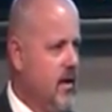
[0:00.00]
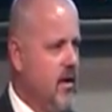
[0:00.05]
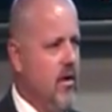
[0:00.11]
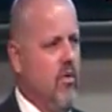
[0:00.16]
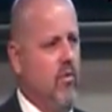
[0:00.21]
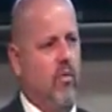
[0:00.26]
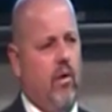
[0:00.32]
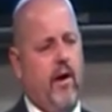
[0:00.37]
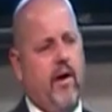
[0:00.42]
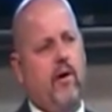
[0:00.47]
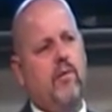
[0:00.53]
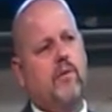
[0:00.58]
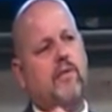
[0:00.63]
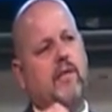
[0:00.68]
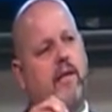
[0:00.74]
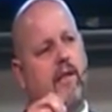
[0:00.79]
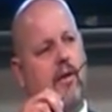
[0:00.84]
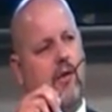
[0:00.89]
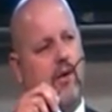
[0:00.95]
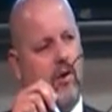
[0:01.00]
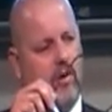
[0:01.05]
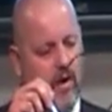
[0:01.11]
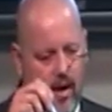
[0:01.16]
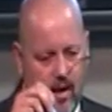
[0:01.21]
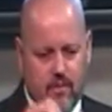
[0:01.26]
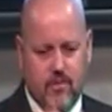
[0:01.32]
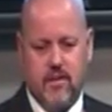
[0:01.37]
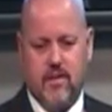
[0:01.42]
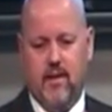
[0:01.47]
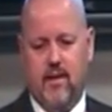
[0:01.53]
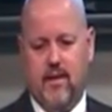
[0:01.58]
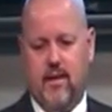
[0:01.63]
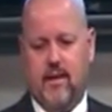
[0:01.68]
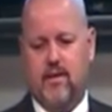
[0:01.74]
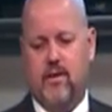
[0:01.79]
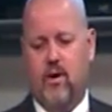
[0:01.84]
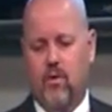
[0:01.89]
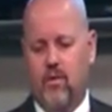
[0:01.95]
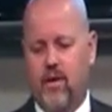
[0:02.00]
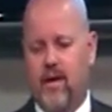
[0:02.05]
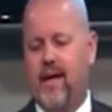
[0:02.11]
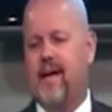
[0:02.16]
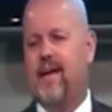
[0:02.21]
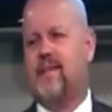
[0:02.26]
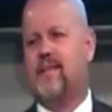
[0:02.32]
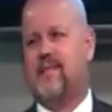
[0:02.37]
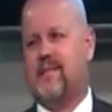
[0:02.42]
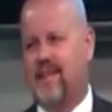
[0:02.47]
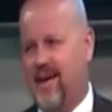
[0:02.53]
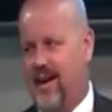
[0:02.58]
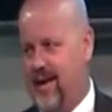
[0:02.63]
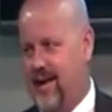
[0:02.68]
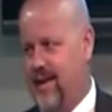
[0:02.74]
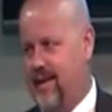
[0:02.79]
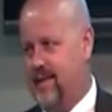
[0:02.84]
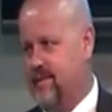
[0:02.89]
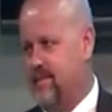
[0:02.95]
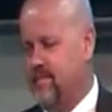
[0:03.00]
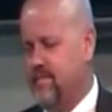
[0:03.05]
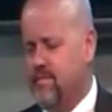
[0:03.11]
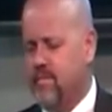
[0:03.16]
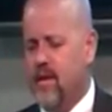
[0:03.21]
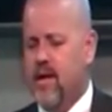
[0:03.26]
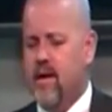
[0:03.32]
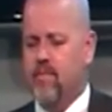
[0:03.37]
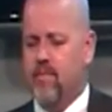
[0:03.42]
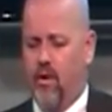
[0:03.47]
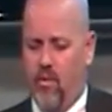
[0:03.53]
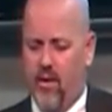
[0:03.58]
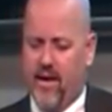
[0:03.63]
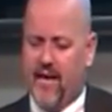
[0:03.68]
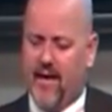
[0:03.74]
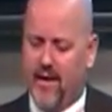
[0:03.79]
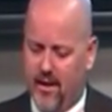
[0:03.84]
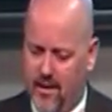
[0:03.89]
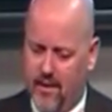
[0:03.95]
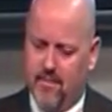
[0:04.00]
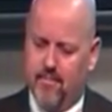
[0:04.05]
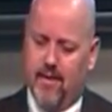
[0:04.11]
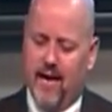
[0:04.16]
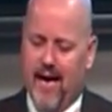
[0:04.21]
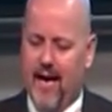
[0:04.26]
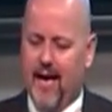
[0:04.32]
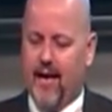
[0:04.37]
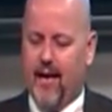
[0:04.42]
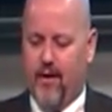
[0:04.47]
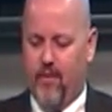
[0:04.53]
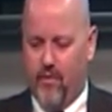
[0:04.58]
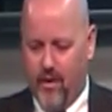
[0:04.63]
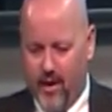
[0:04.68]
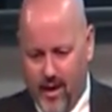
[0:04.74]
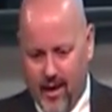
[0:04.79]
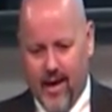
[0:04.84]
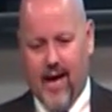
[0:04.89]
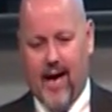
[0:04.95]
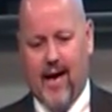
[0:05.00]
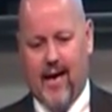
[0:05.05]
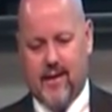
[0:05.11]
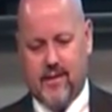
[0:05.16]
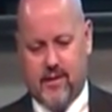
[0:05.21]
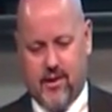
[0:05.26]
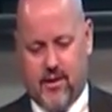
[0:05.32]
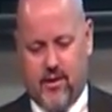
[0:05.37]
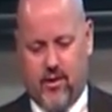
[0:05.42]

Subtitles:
we don't see the corruption that's on the inside, but we can look back and realize the